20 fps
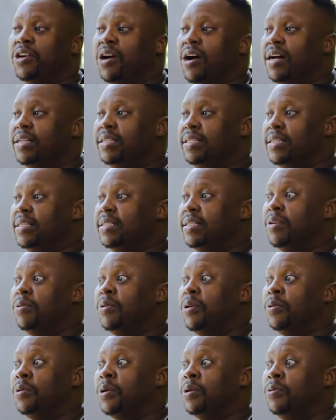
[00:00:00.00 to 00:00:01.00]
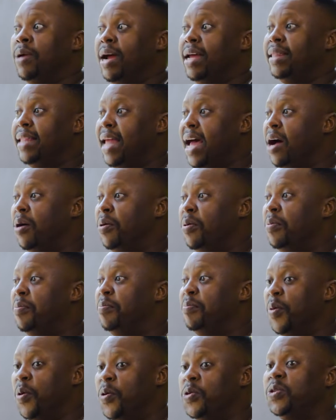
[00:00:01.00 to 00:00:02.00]
artists right now,
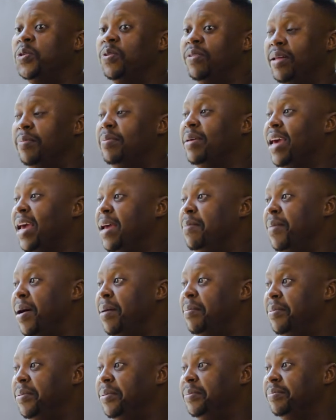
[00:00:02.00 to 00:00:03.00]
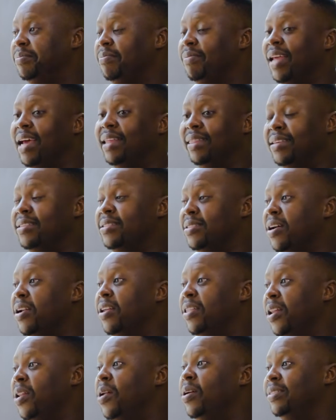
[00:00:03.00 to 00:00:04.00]
most of them came up at the start of the
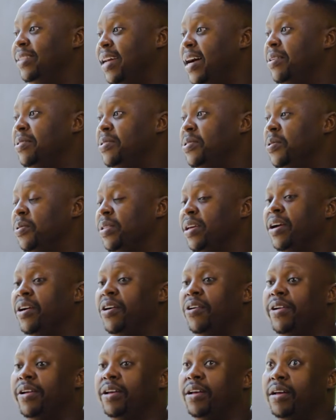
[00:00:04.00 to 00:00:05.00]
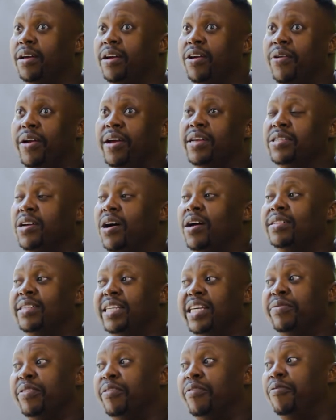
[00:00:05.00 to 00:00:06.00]
lockdown. So their careers aren't
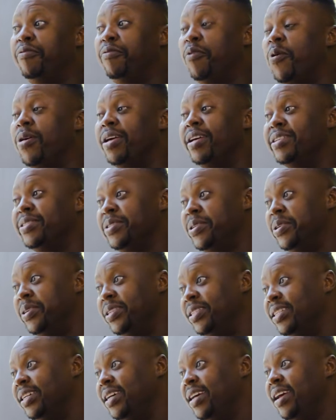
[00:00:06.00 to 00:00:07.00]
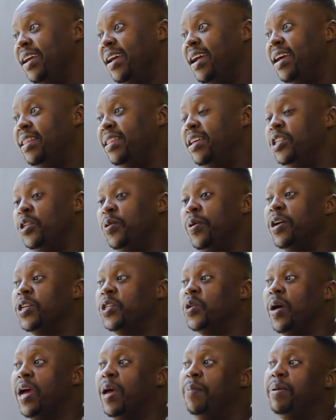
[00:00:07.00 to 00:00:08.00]
even 4 years old, and they're doing so
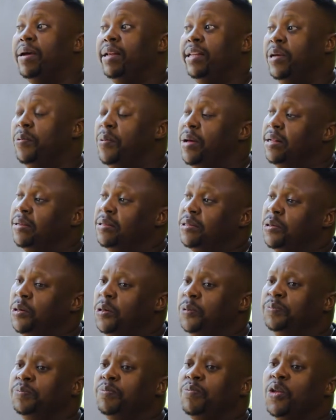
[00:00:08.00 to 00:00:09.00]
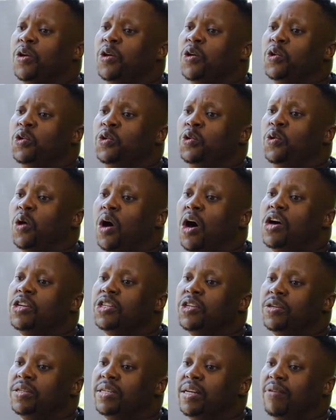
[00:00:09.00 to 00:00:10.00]
epically well. So you ask
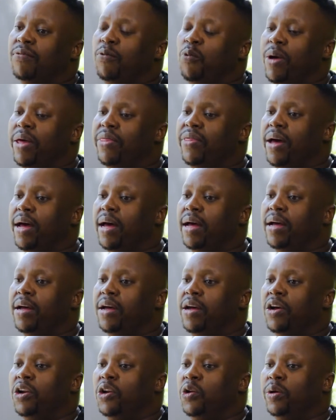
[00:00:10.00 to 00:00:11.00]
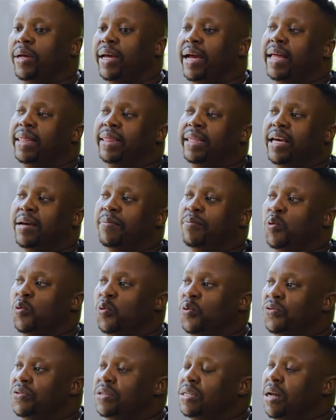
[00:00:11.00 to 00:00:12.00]
yourself whether looking at their
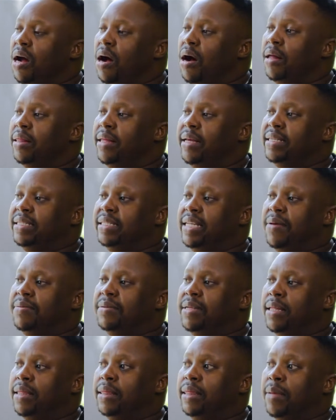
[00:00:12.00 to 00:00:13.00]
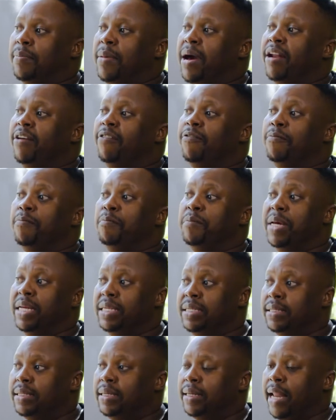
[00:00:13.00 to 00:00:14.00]
moves, are there steps that they might have
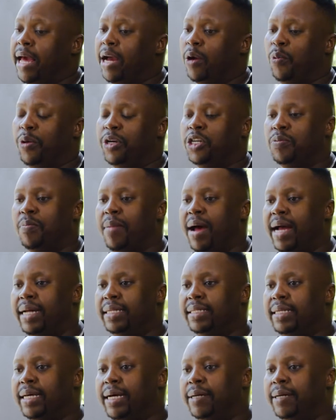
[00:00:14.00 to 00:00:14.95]
missed, like which might